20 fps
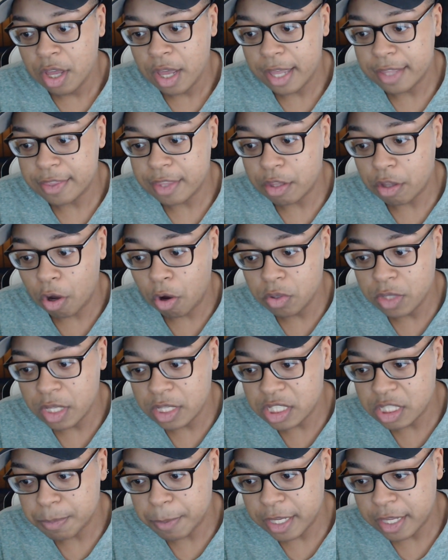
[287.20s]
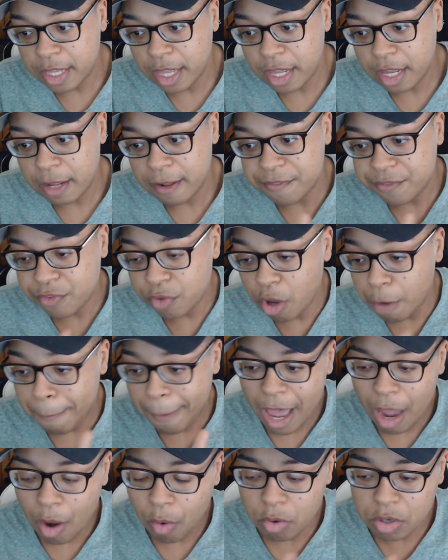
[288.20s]
And then Odin speaking, if you have
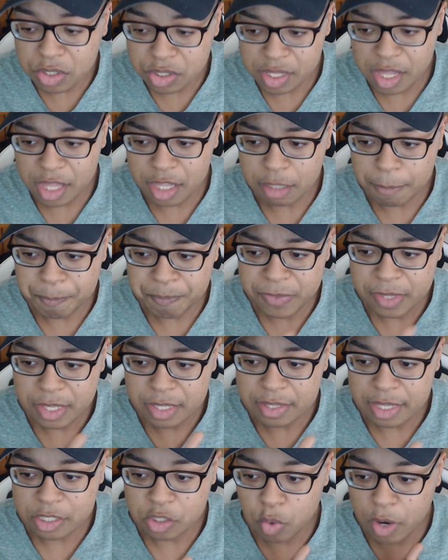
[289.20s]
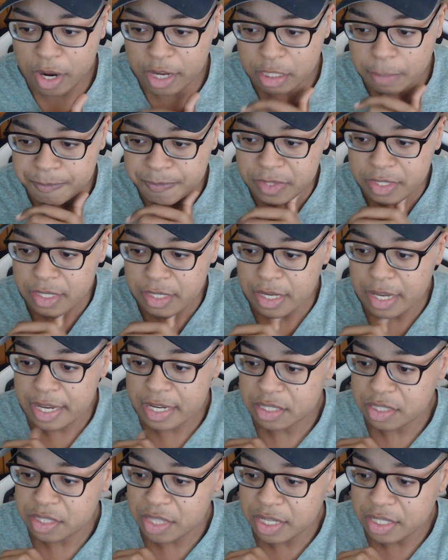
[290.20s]
powers then, that's right.
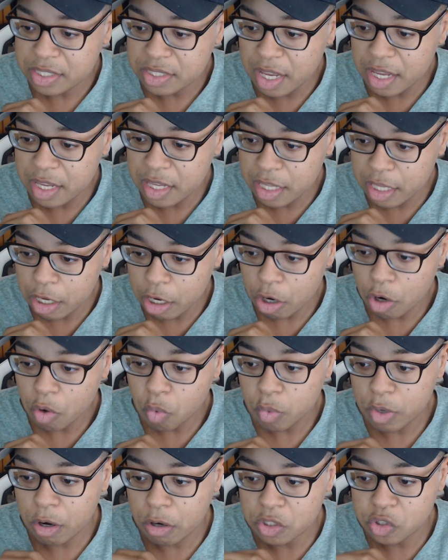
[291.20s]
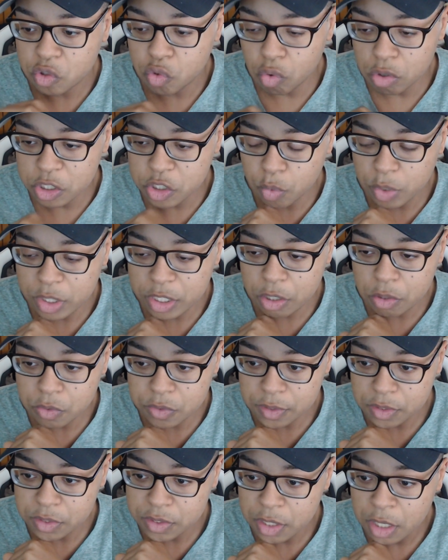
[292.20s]
As they say here, we are sorcery
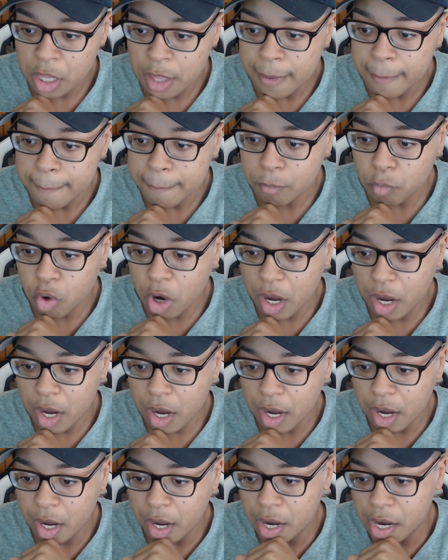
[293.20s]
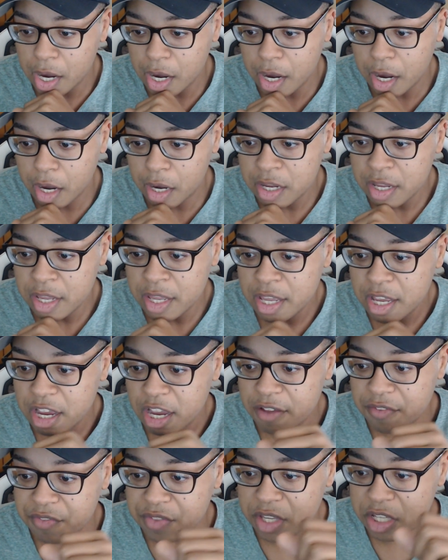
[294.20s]
users. Mwahahaha.
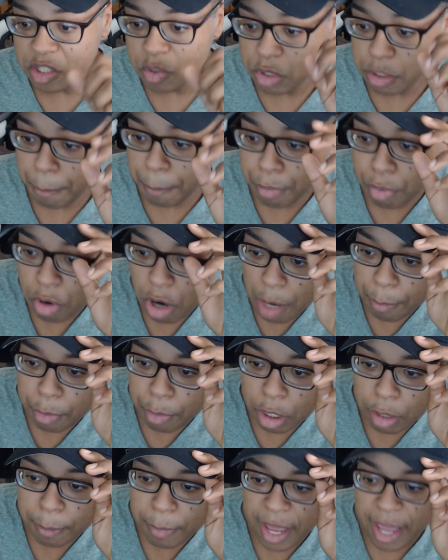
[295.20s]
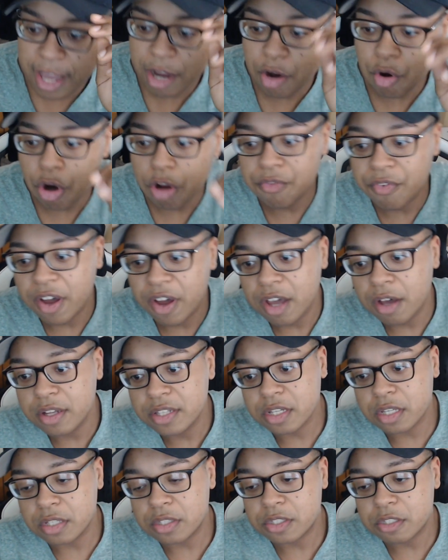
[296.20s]
If this was a problem, anger and
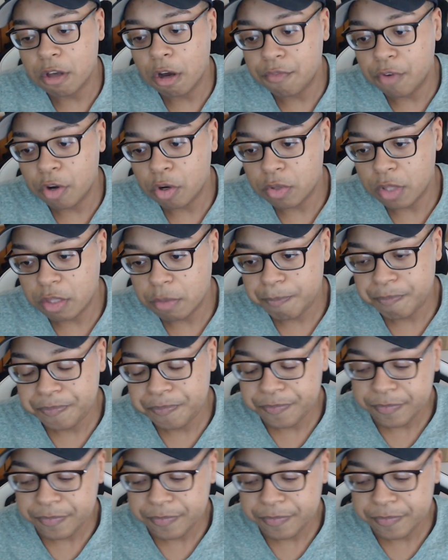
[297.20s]
violence could solve Odin,